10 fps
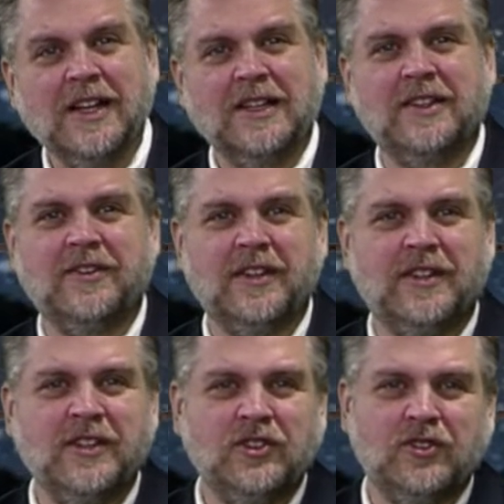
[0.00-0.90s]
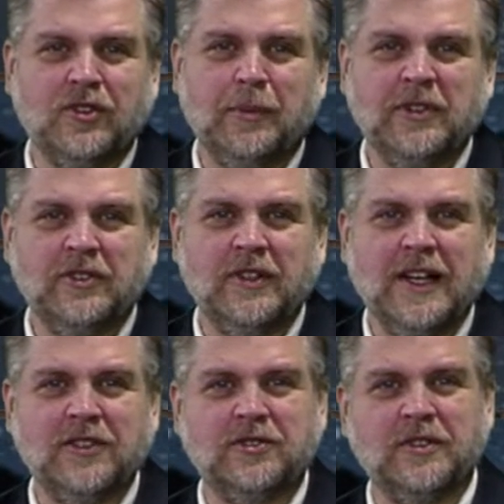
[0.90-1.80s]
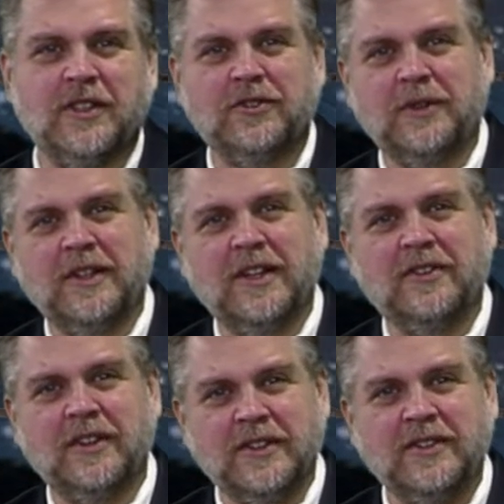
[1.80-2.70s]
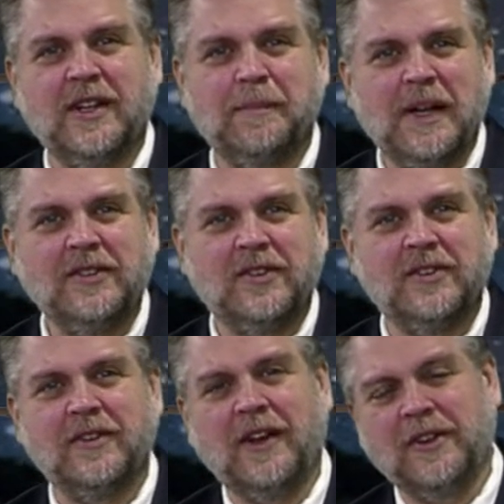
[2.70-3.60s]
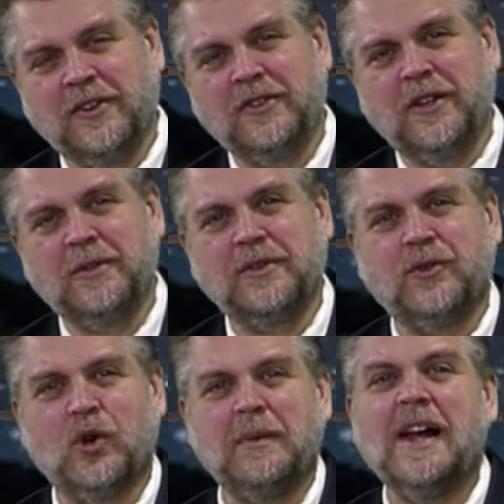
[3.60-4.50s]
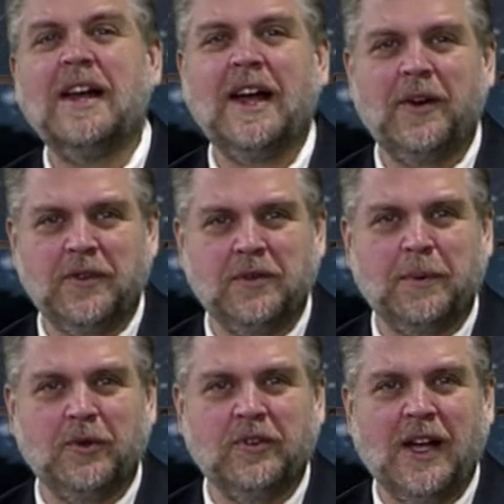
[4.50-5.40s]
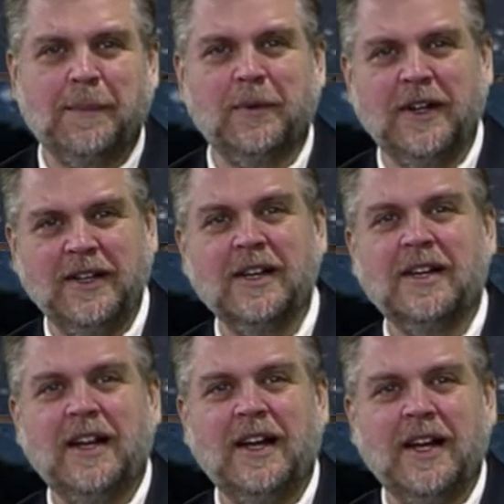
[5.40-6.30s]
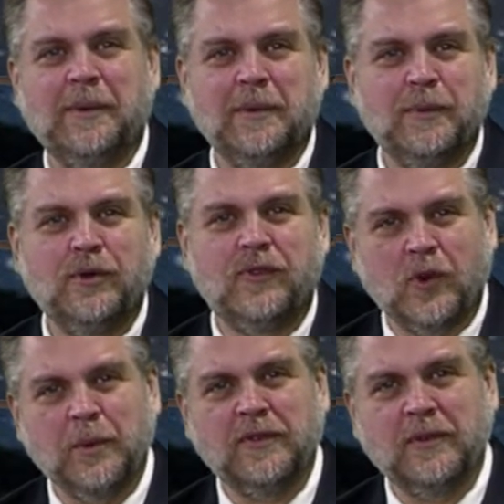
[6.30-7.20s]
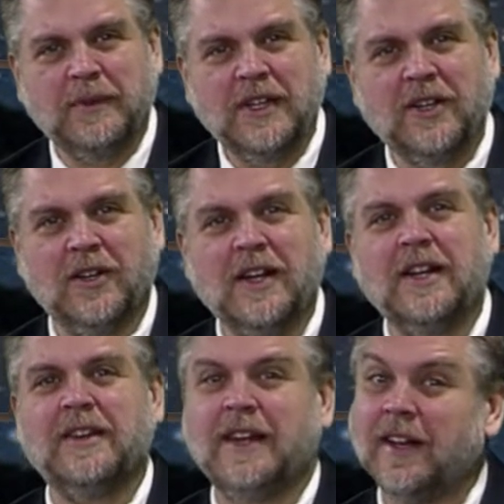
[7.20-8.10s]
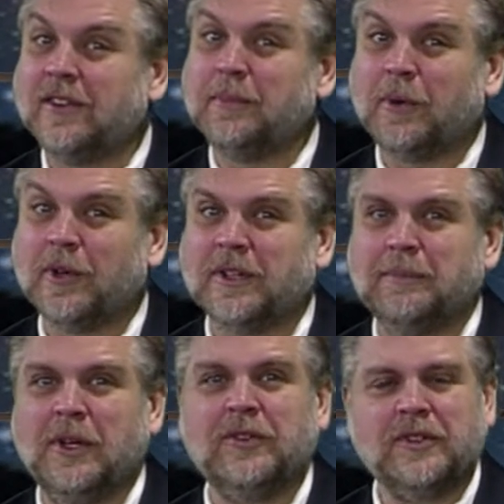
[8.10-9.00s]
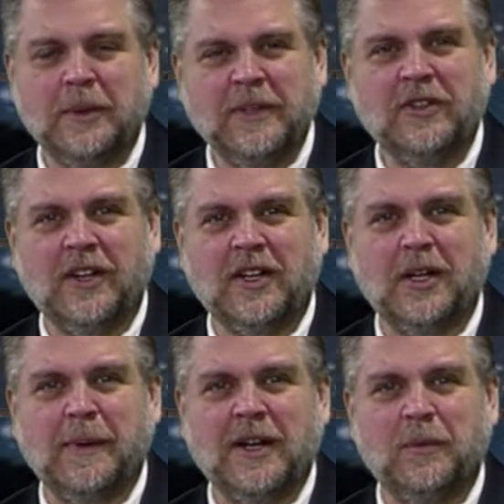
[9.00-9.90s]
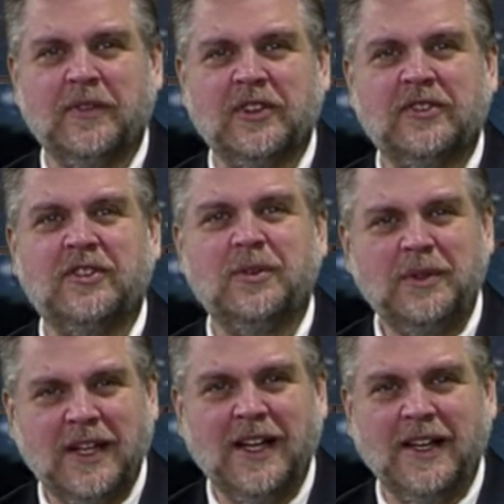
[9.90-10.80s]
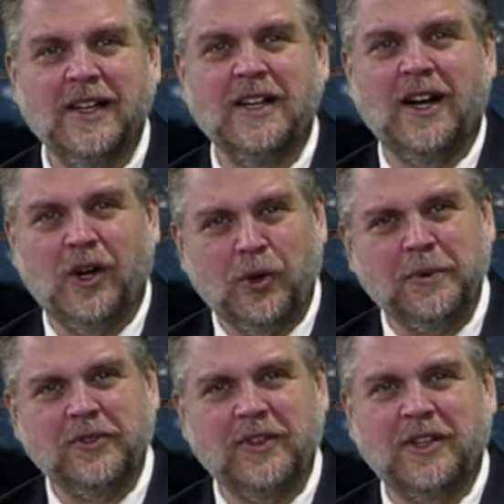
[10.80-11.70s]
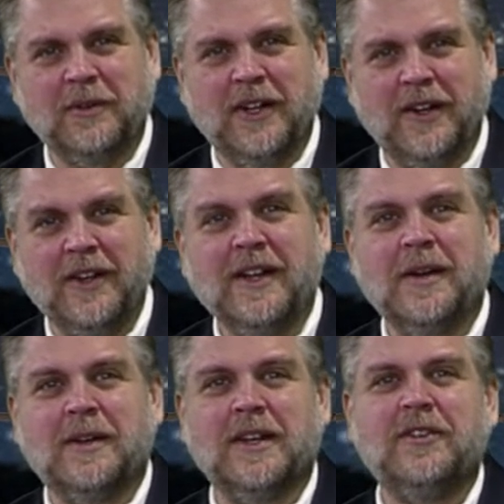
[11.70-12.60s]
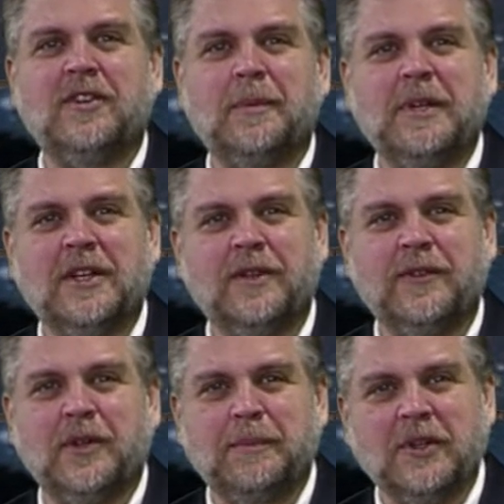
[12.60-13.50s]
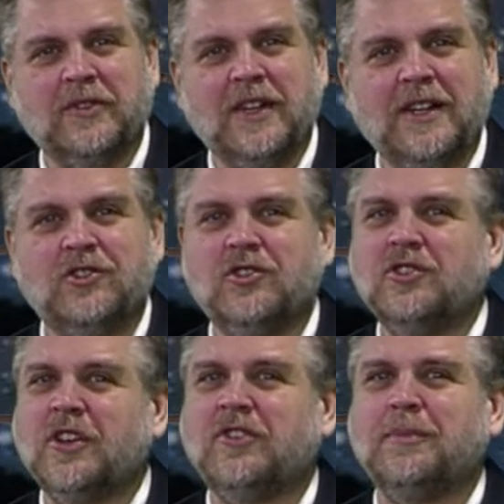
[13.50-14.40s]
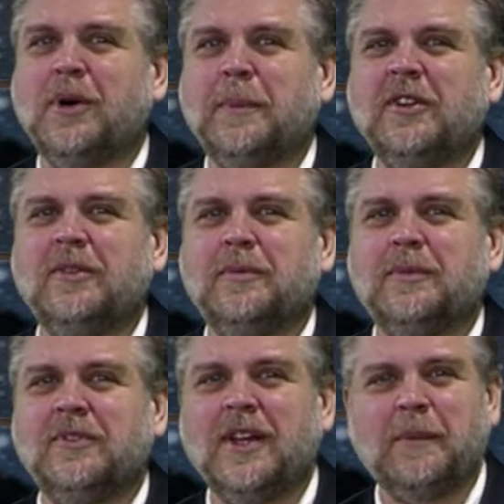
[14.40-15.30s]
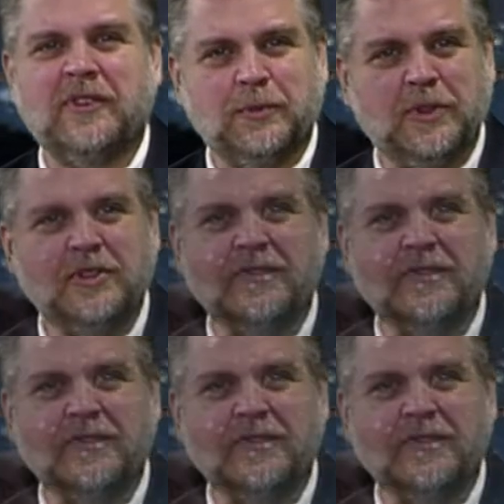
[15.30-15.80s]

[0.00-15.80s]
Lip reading: Instead of teaching so much international history, let's at least get a basis of how this country's formed, how it's supposed to operate, and how we move forward from here. That's important. Bill's going to be talking about it with us today. I hope you'll stick around. Glenn's going to be interviewing Bill Sage in just a moment. Stay with us, would you?